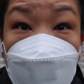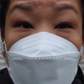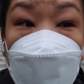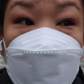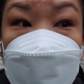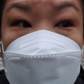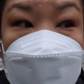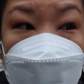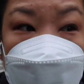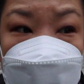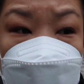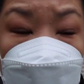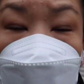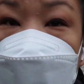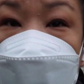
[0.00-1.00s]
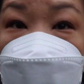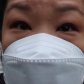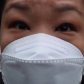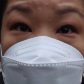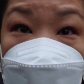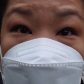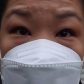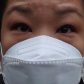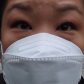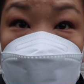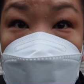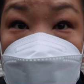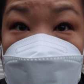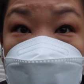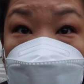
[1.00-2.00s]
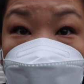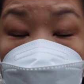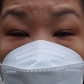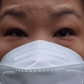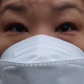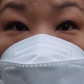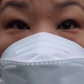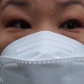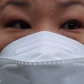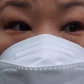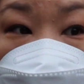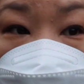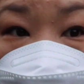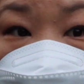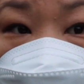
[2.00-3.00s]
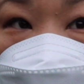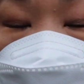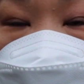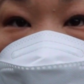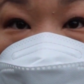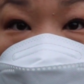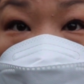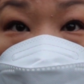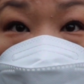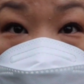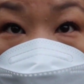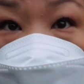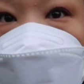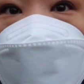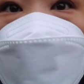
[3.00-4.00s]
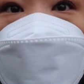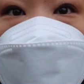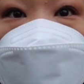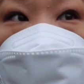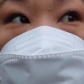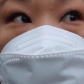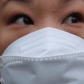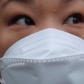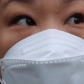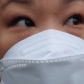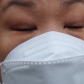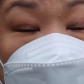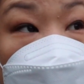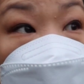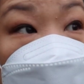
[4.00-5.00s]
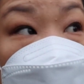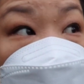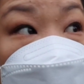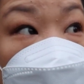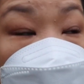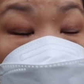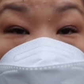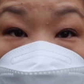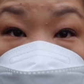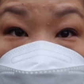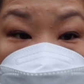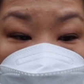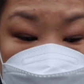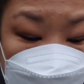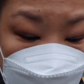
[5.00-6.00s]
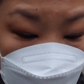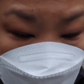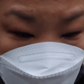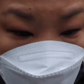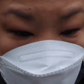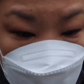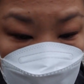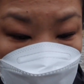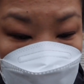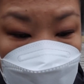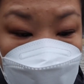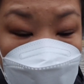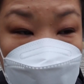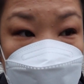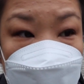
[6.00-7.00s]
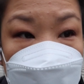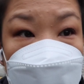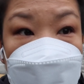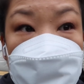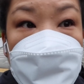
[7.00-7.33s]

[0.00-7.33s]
only like twenty-five percent of Hong Kong land is developed in terms of like buildings and residential and commercial.